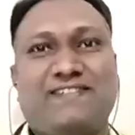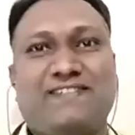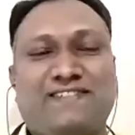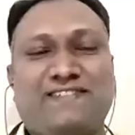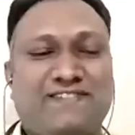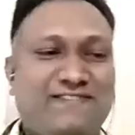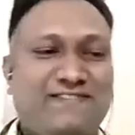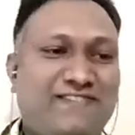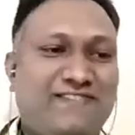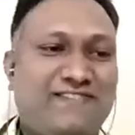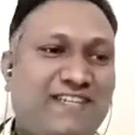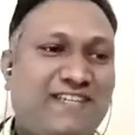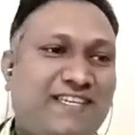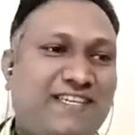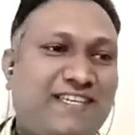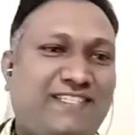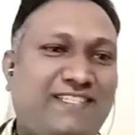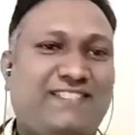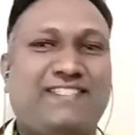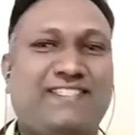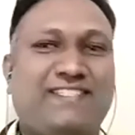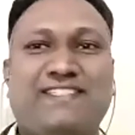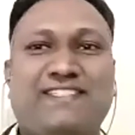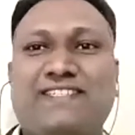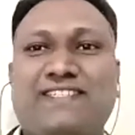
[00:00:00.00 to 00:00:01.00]
Right.
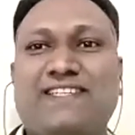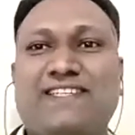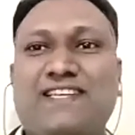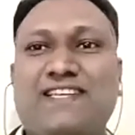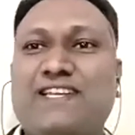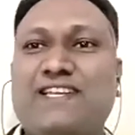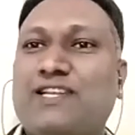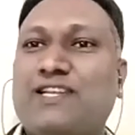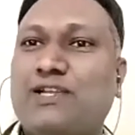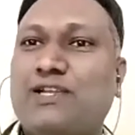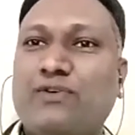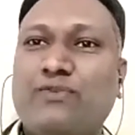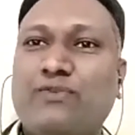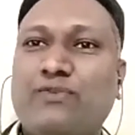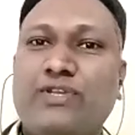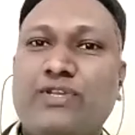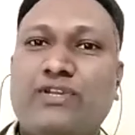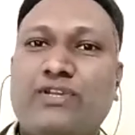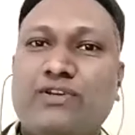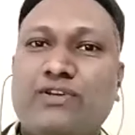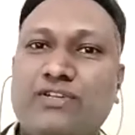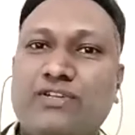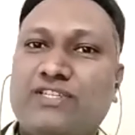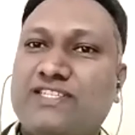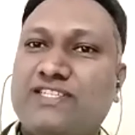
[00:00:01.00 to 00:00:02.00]
Now we're
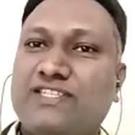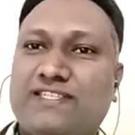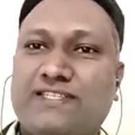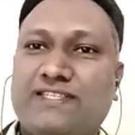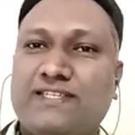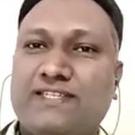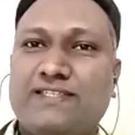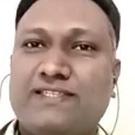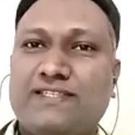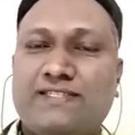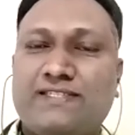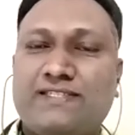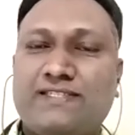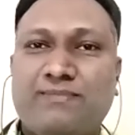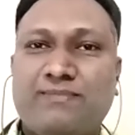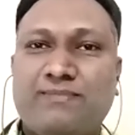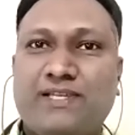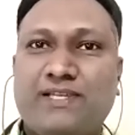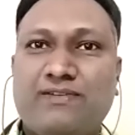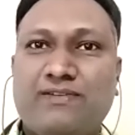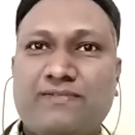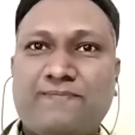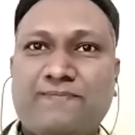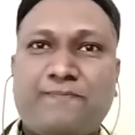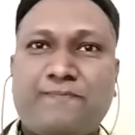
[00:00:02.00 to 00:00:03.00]
gonna discuss
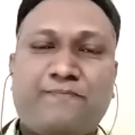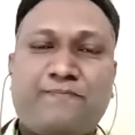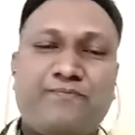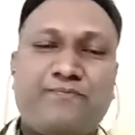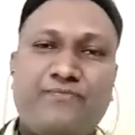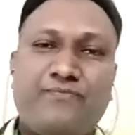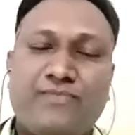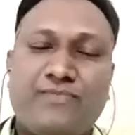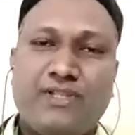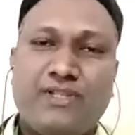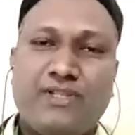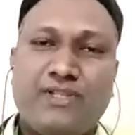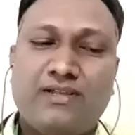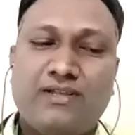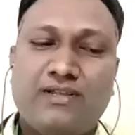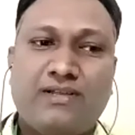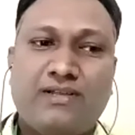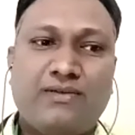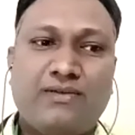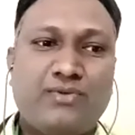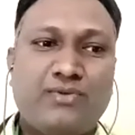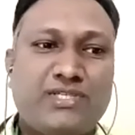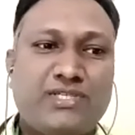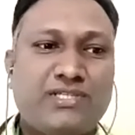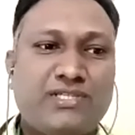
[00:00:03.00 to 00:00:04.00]
something
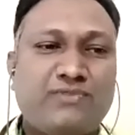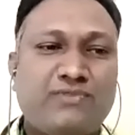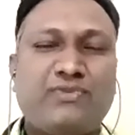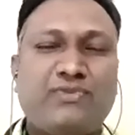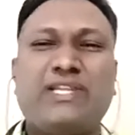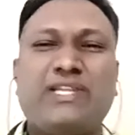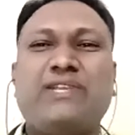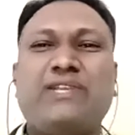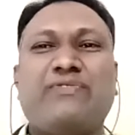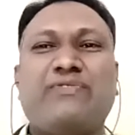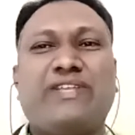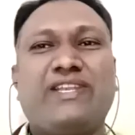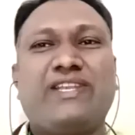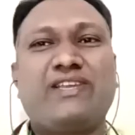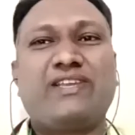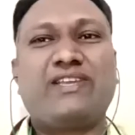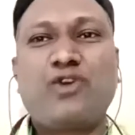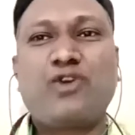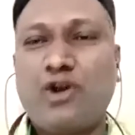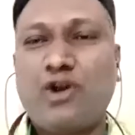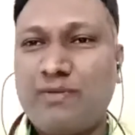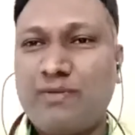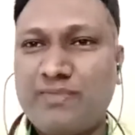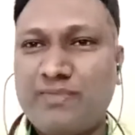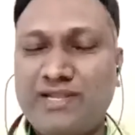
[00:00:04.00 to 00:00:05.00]
which is very, very
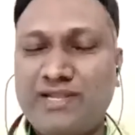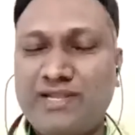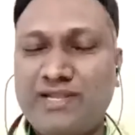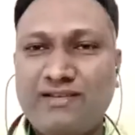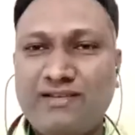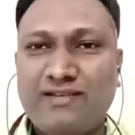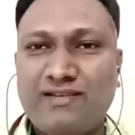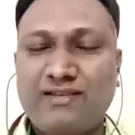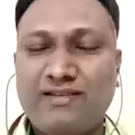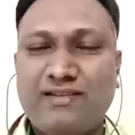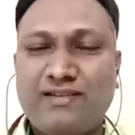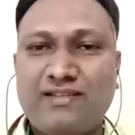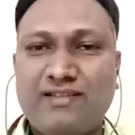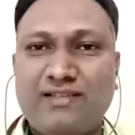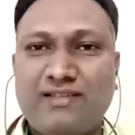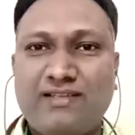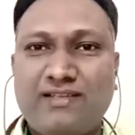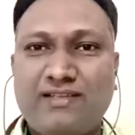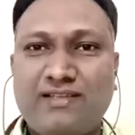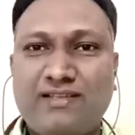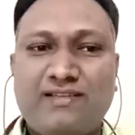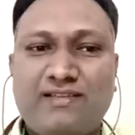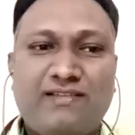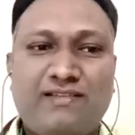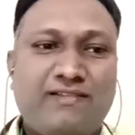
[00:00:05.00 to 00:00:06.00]
common,
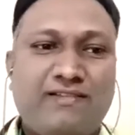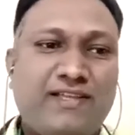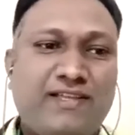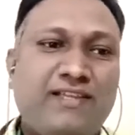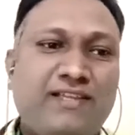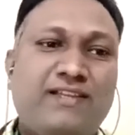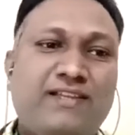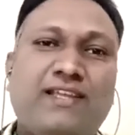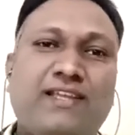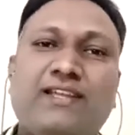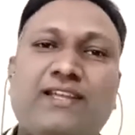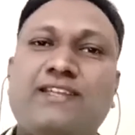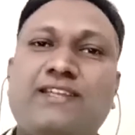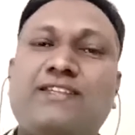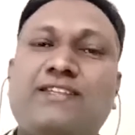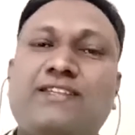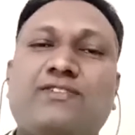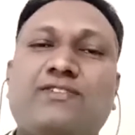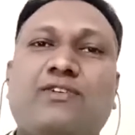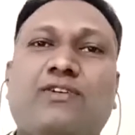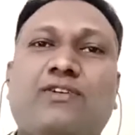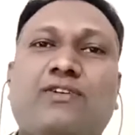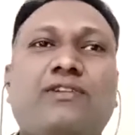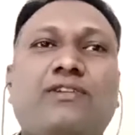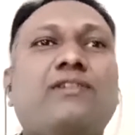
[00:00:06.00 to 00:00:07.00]
right? And it is
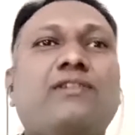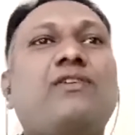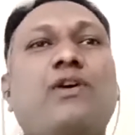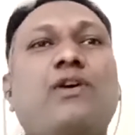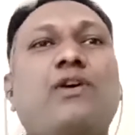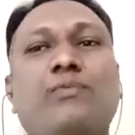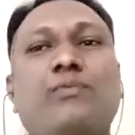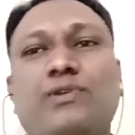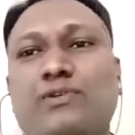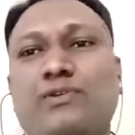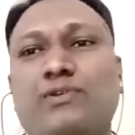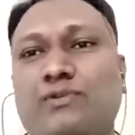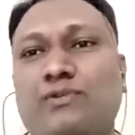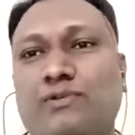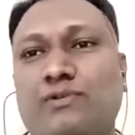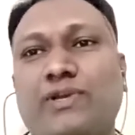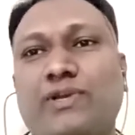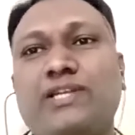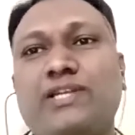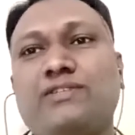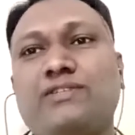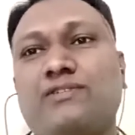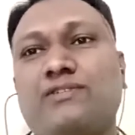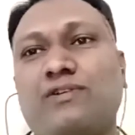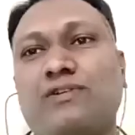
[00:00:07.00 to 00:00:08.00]
called common cold. Why
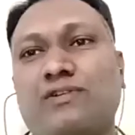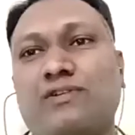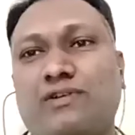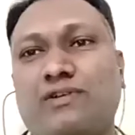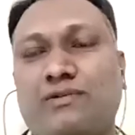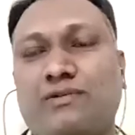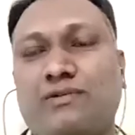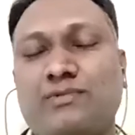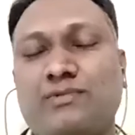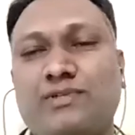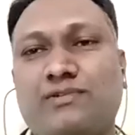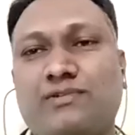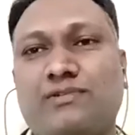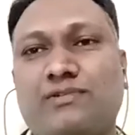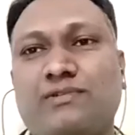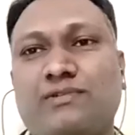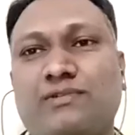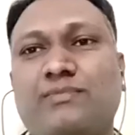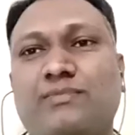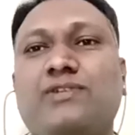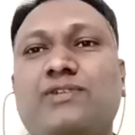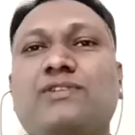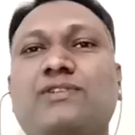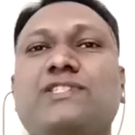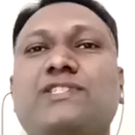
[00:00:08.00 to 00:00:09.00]
it is called common cold?
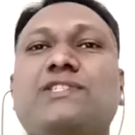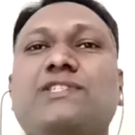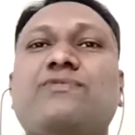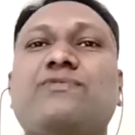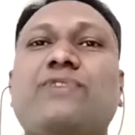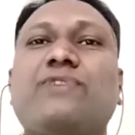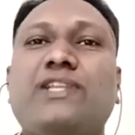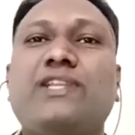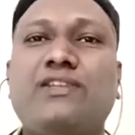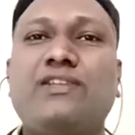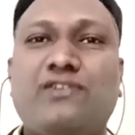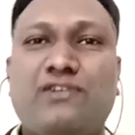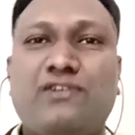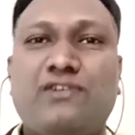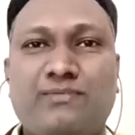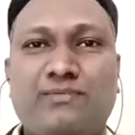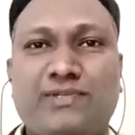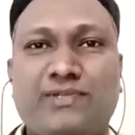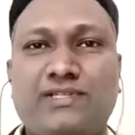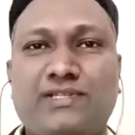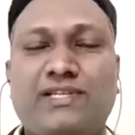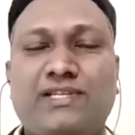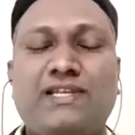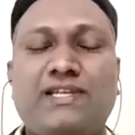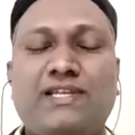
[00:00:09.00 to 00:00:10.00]
Because it's very
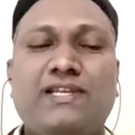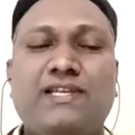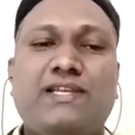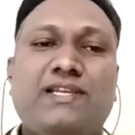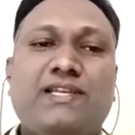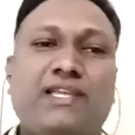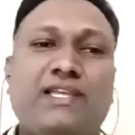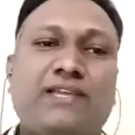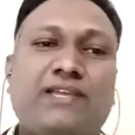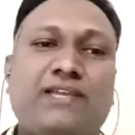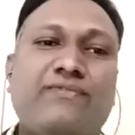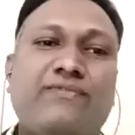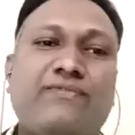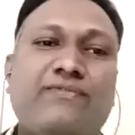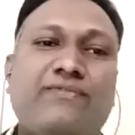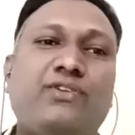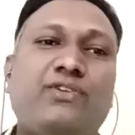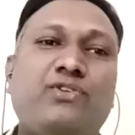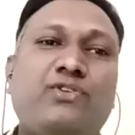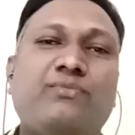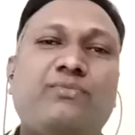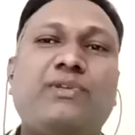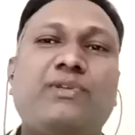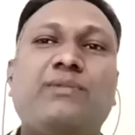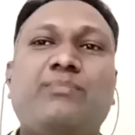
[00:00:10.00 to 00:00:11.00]
common. Every
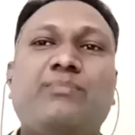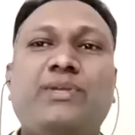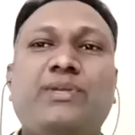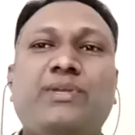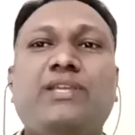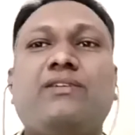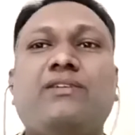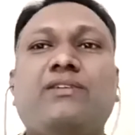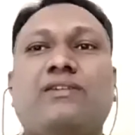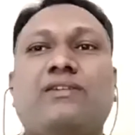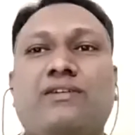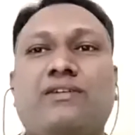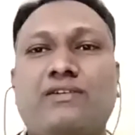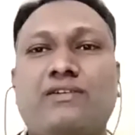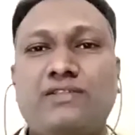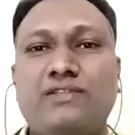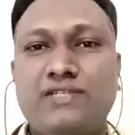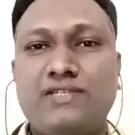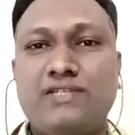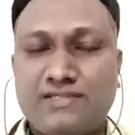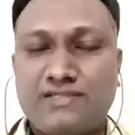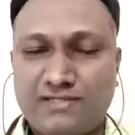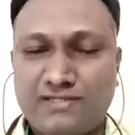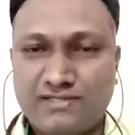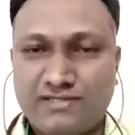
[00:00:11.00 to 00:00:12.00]
human being on
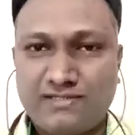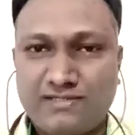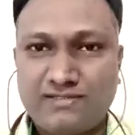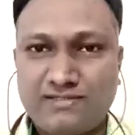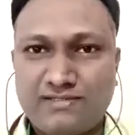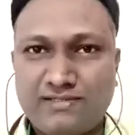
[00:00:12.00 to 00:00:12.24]
this earth